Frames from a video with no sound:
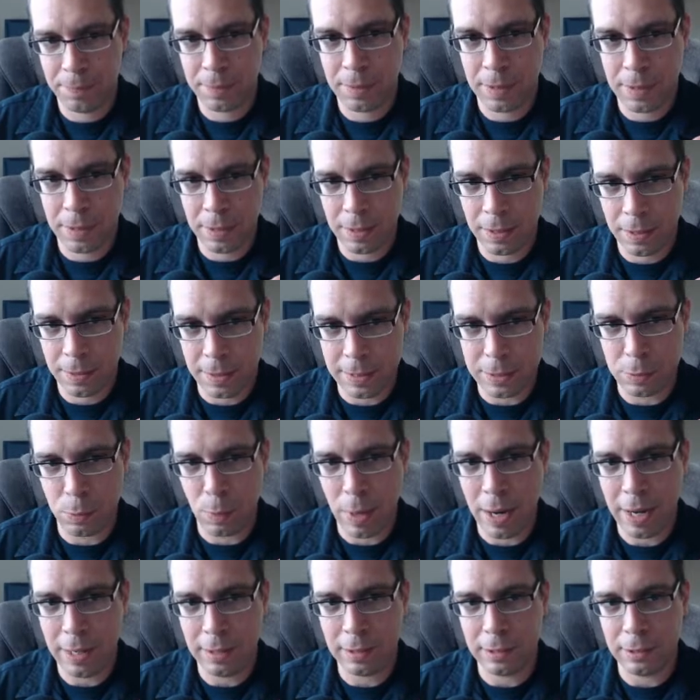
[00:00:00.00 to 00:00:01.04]
this
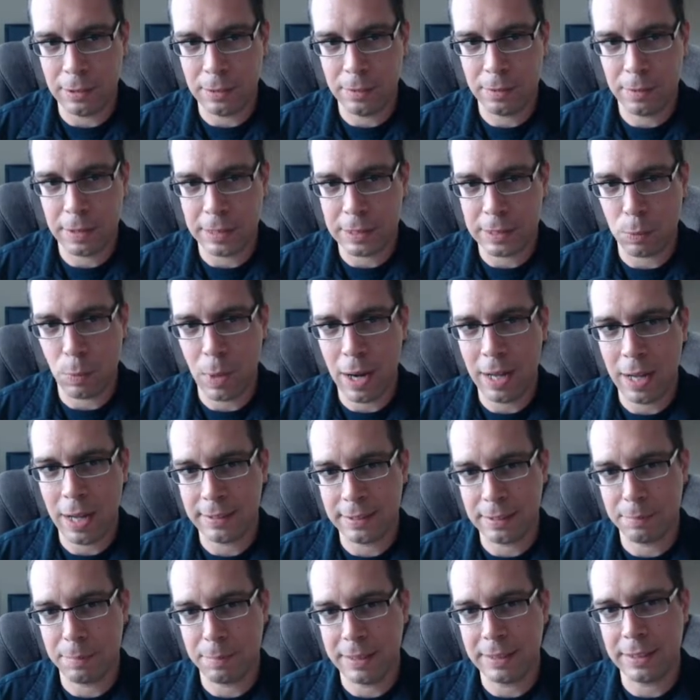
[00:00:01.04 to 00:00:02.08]
while is
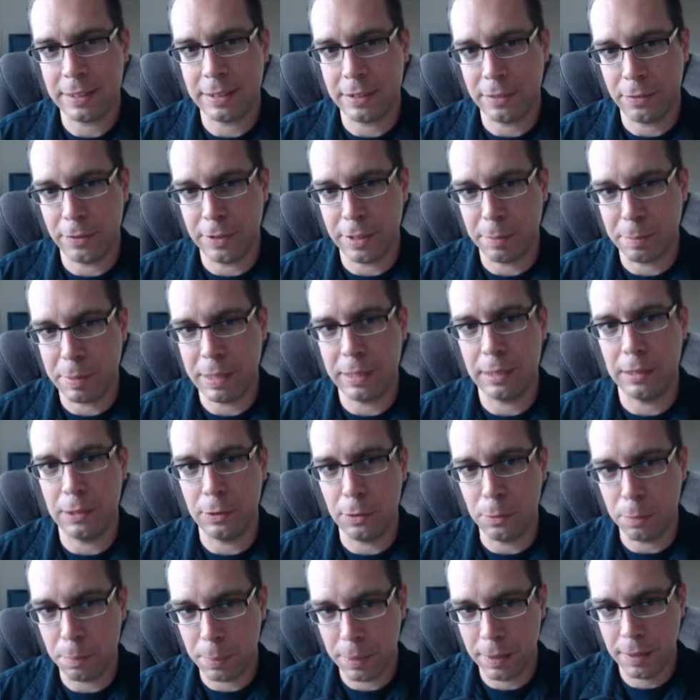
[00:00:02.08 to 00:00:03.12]
basically going to be a loop.
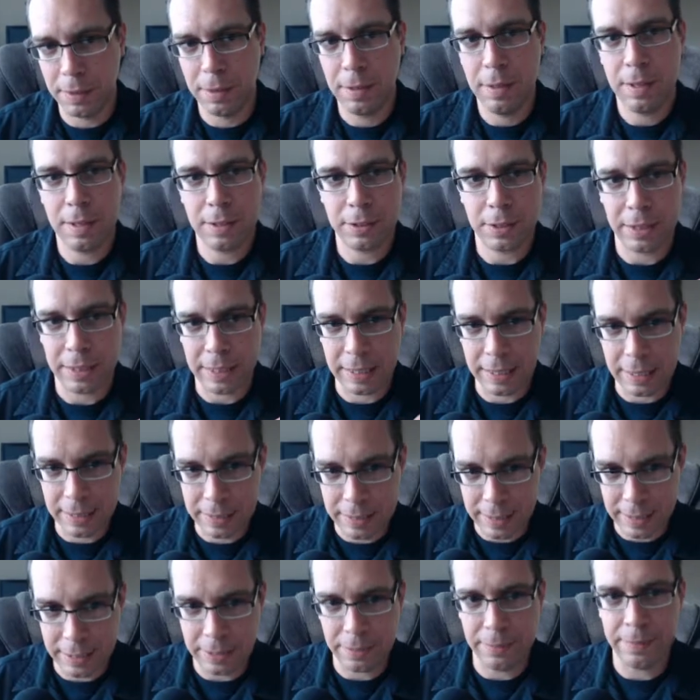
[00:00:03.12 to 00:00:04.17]
It's going to
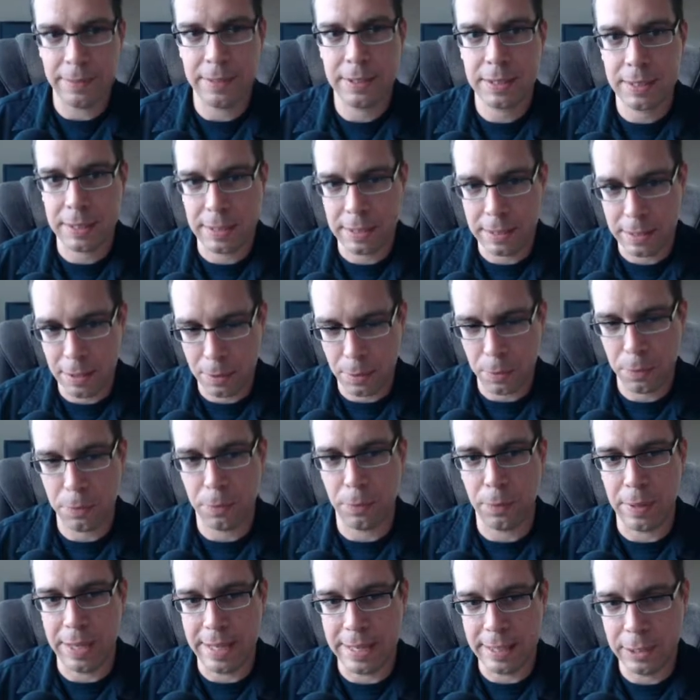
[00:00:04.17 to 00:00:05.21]
continuously go through
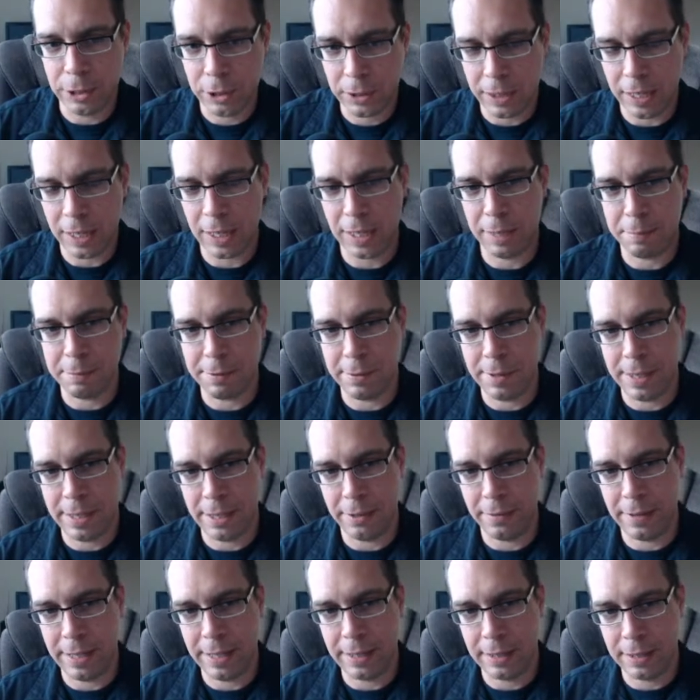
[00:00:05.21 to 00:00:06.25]
each time you
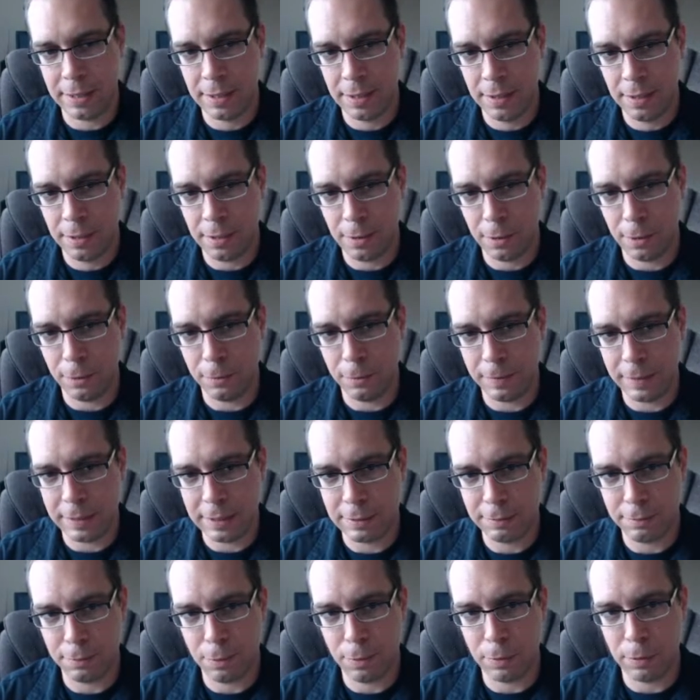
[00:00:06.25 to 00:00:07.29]
iterate over this for
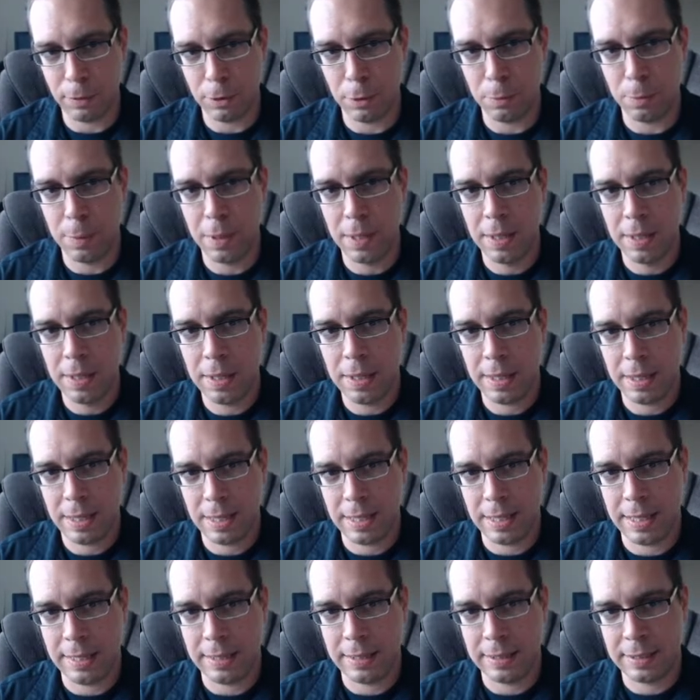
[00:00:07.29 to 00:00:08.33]
loop.
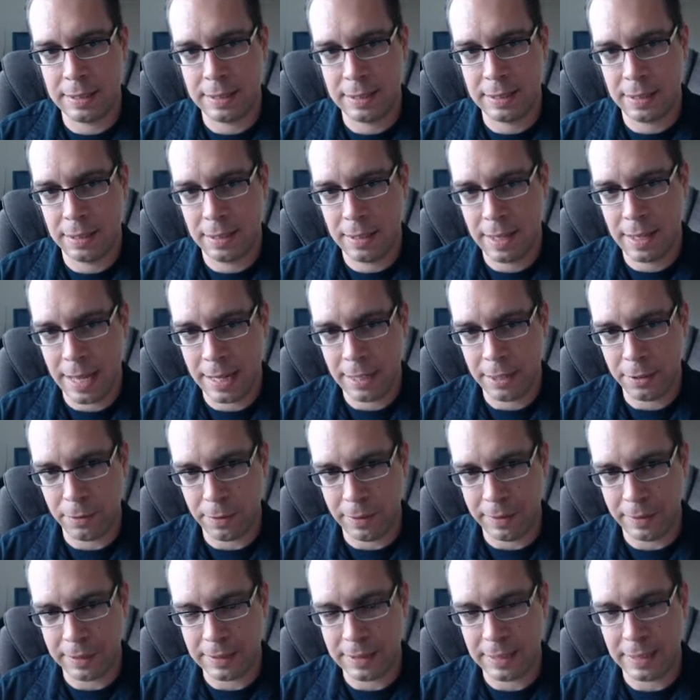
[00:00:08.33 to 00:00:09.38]
It's entering this
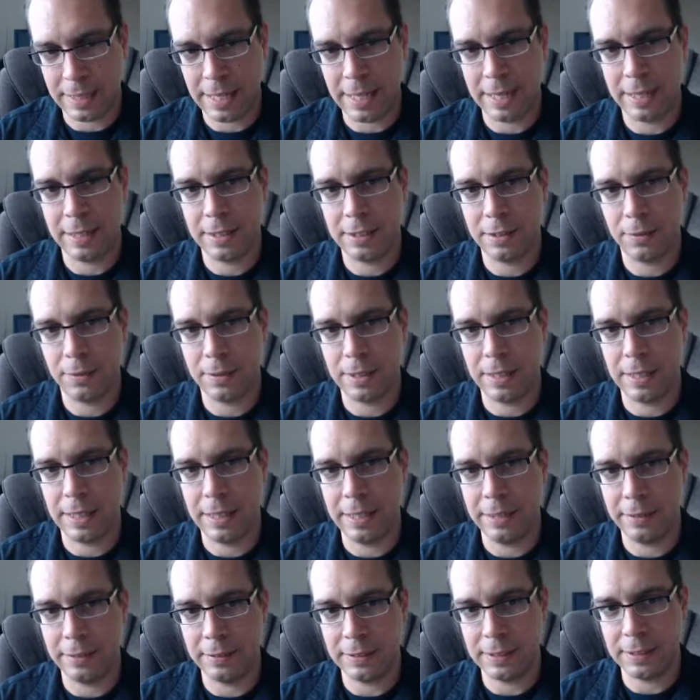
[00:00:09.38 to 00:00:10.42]
again. So it yields
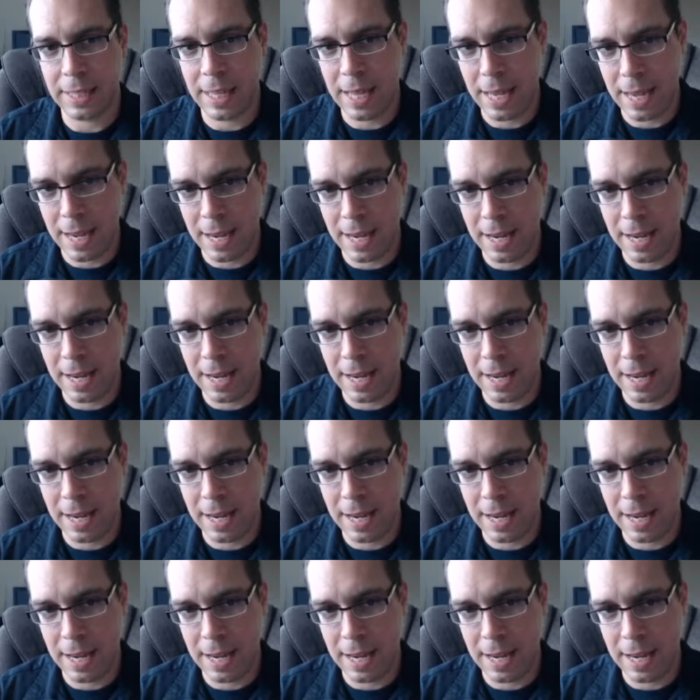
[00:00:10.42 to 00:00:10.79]
A,